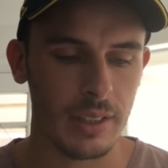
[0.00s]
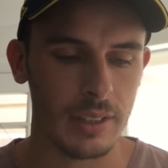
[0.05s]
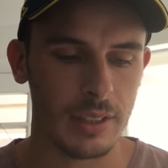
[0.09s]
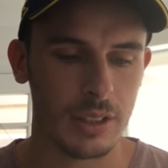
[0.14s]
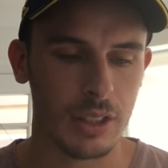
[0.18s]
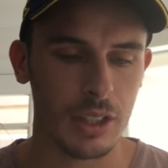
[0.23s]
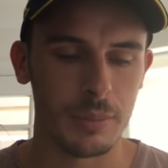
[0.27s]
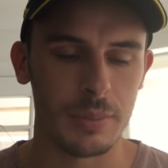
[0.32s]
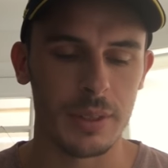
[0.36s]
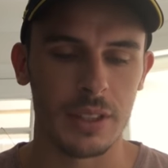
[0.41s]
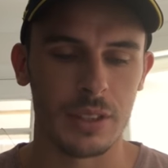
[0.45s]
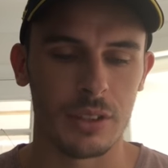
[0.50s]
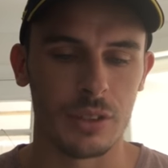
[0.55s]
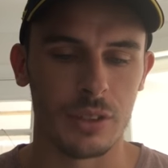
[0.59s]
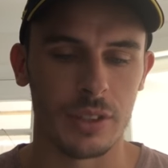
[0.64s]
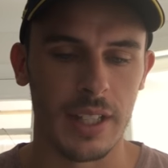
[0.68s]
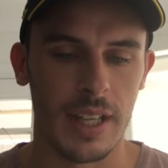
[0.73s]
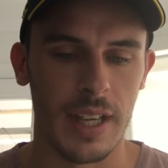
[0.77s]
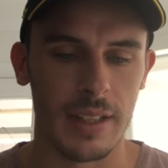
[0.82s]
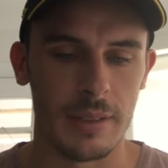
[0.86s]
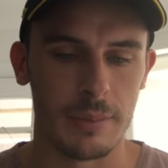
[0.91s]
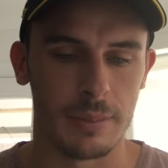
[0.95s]
it's going to be a good
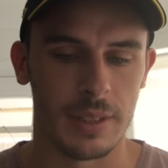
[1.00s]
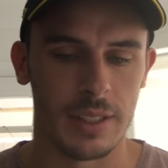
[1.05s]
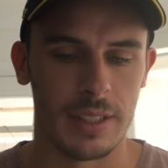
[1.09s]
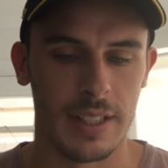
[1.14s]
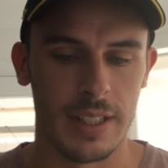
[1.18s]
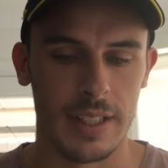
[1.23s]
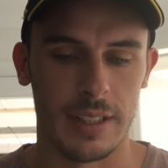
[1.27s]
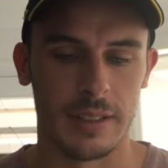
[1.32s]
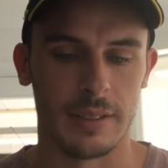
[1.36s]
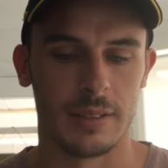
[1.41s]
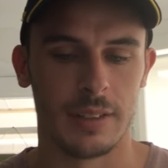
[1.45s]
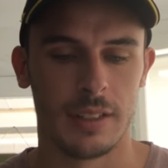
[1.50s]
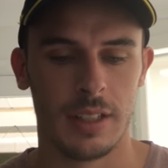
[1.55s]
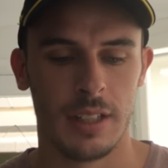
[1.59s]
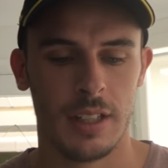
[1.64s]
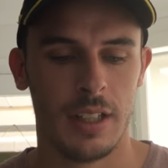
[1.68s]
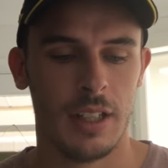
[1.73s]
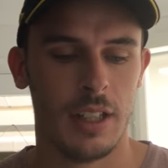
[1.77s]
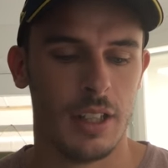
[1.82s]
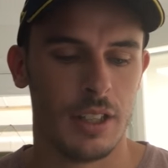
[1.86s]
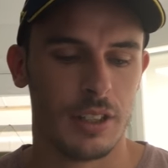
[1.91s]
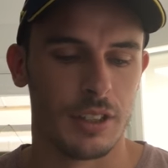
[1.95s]
game. Now,
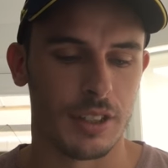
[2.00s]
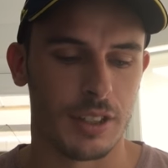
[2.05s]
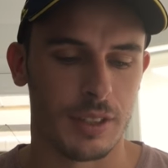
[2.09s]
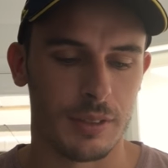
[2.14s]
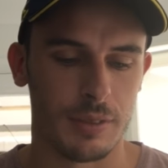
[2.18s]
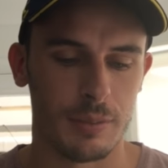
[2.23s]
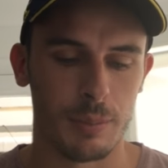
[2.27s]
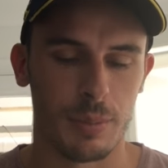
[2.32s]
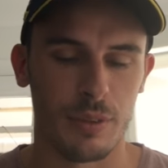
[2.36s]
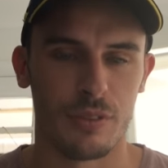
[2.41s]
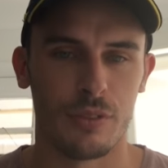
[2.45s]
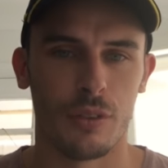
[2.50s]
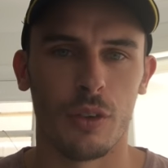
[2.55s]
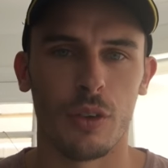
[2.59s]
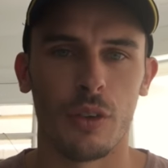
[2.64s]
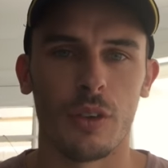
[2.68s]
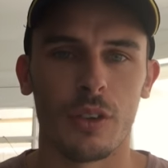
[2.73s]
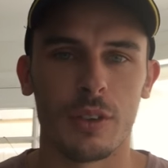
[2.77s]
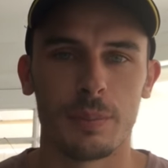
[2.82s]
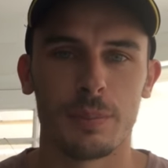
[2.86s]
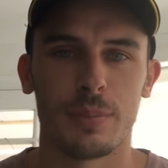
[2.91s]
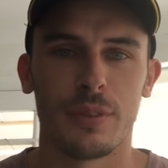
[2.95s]
just
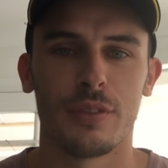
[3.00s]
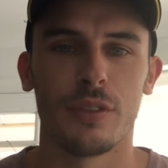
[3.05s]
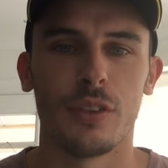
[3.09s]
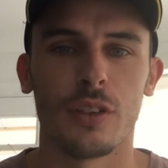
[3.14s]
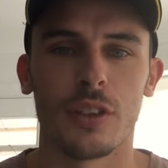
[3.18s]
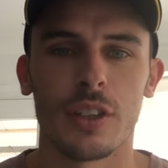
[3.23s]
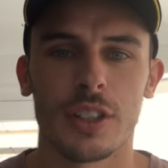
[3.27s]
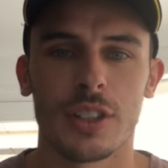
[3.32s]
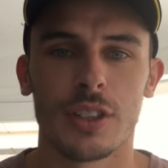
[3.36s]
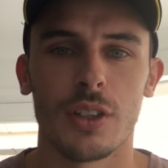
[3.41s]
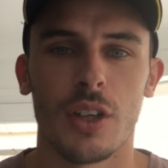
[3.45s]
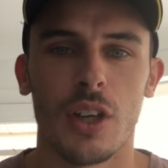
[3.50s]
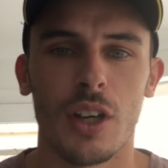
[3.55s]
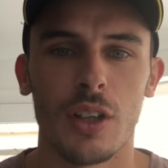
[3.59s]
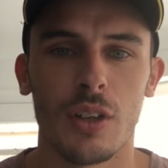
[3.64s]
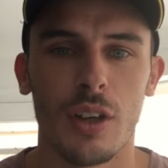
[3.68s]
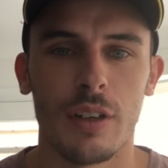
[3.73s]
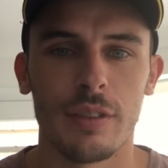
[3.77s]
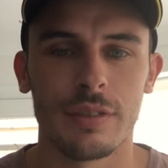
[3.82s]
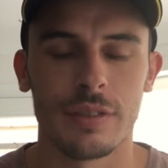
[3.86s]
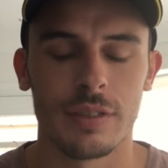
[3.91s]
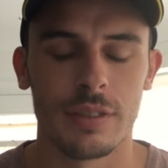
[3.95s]
before before I sign
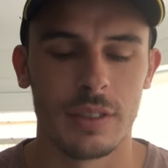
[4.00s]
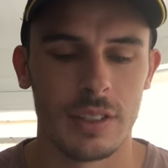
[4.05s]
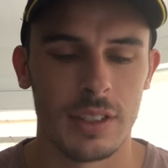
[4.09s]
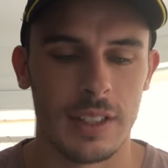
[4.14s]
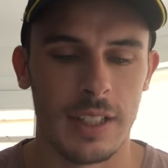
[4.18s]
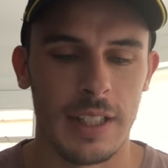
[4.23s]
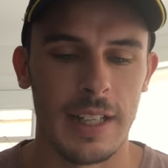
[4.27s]
off,